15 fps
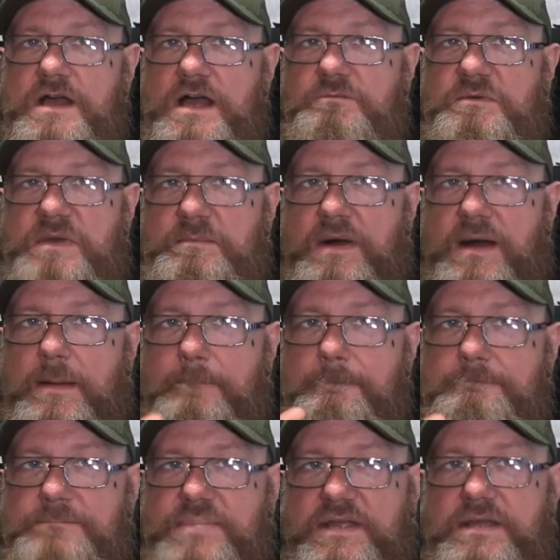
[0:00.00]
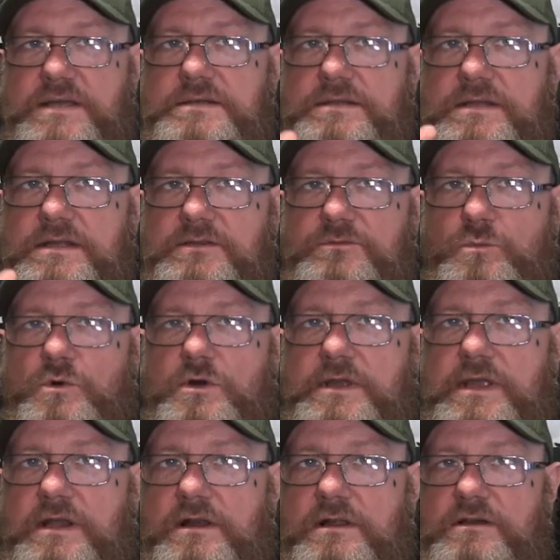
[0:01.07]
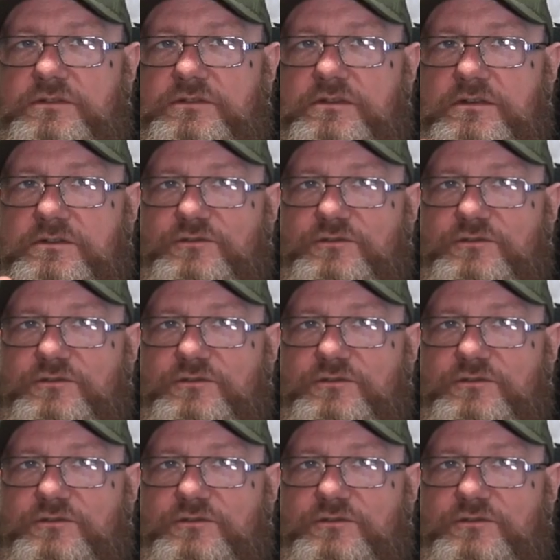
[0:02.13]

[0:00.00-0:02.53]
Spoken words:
And remember, beer is working class